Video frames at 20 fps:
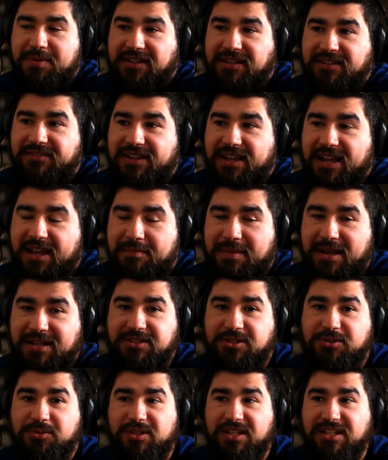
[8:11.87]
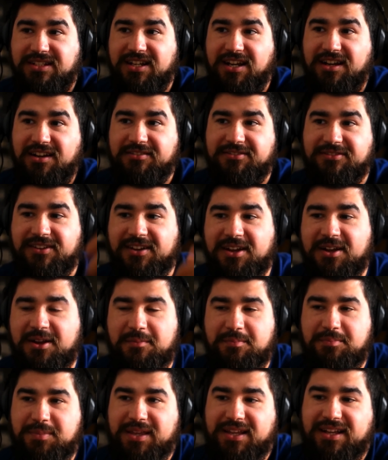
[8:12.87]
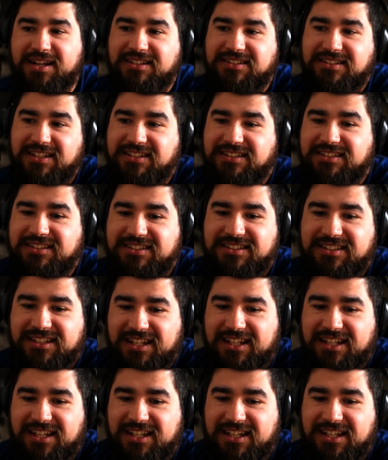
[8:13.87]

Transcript: it, it, makes it really tough because it's